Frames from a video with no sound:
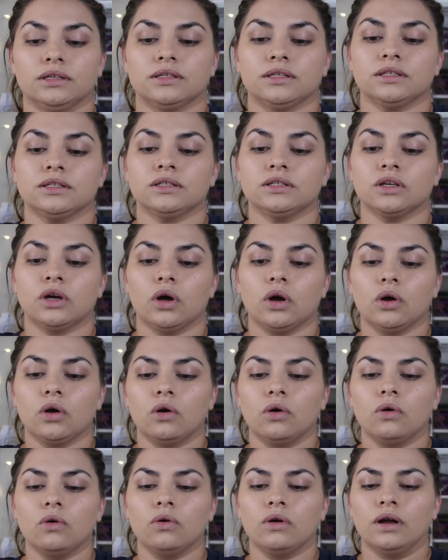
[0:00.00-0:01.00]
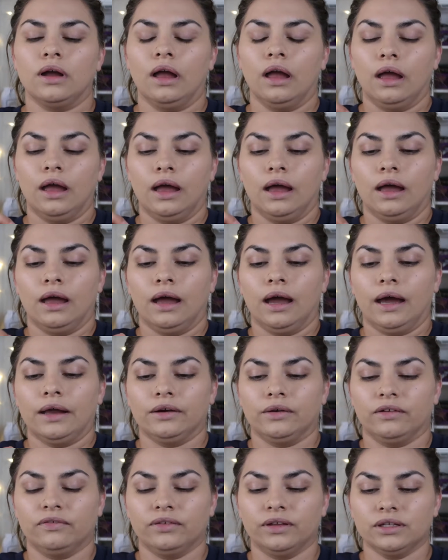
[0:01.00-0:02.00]
is so, I
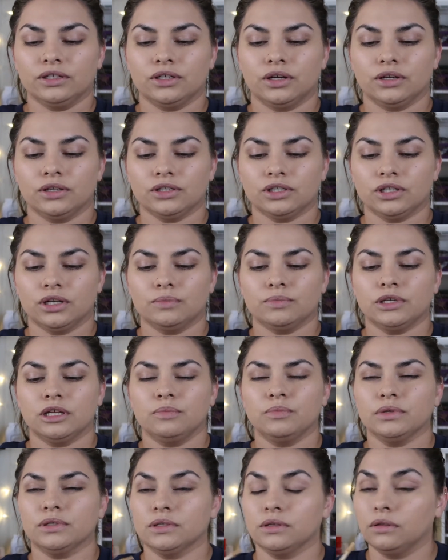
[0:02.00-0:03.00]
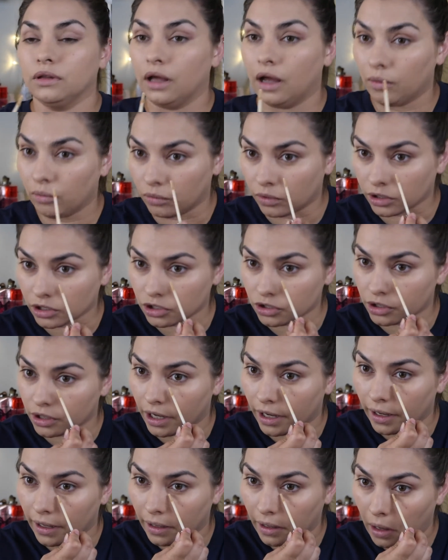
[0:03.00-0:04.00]
don't know, I feel like Tarte Shape Tape is a lot more
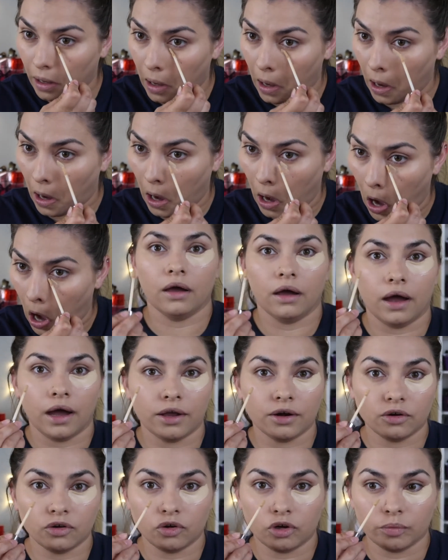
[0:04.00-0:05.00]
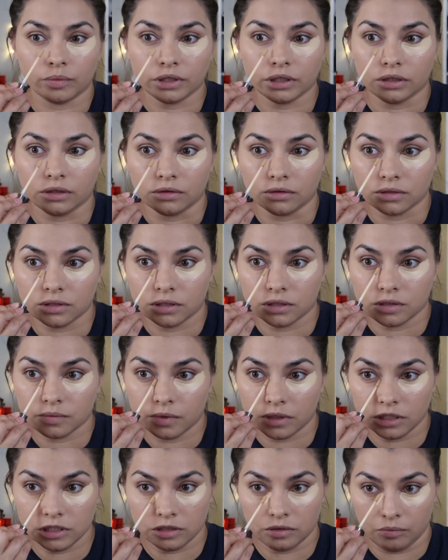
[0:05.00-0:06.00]
dry. I don't normally use this
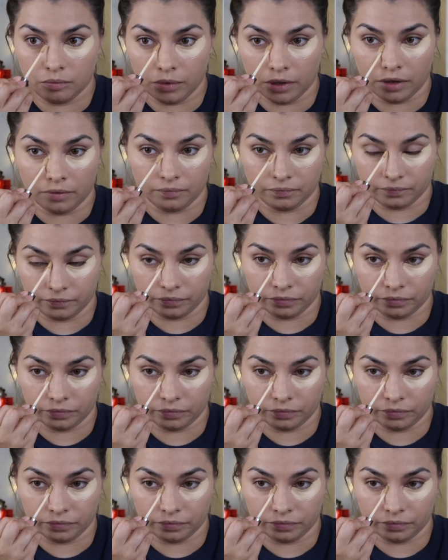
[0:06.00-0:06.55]
much, but